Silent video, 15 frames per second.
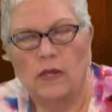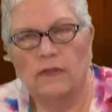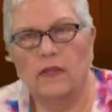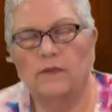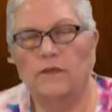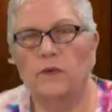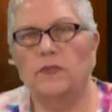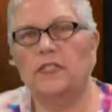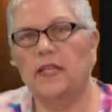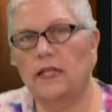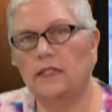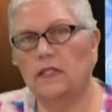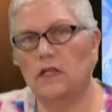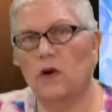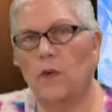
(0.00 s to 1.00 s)
That if you
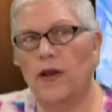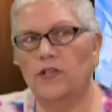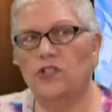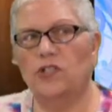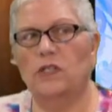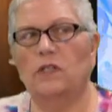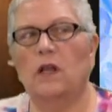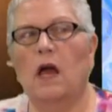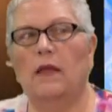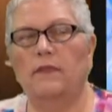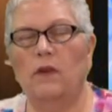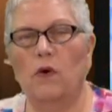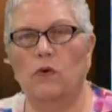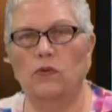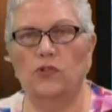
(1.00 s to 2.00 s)
sent in a question on
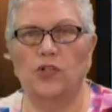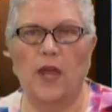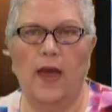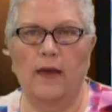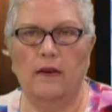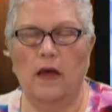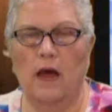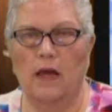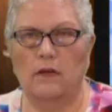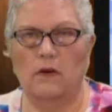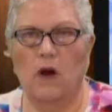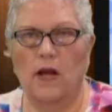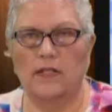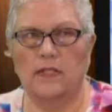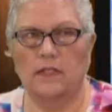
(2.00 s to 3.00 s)
the old chat on
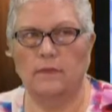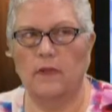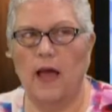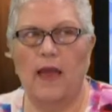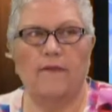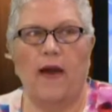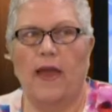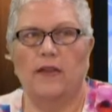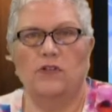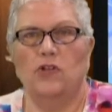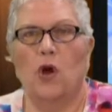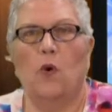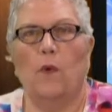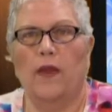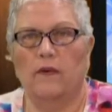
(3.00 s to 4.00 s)
Autism Live, I had
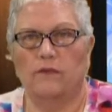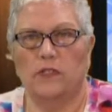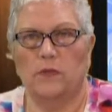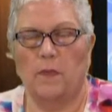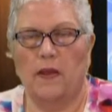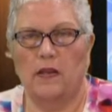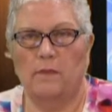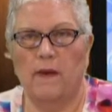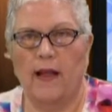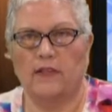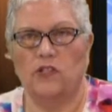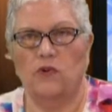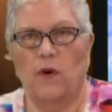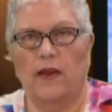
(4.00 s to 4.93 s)
no way of responding back to you.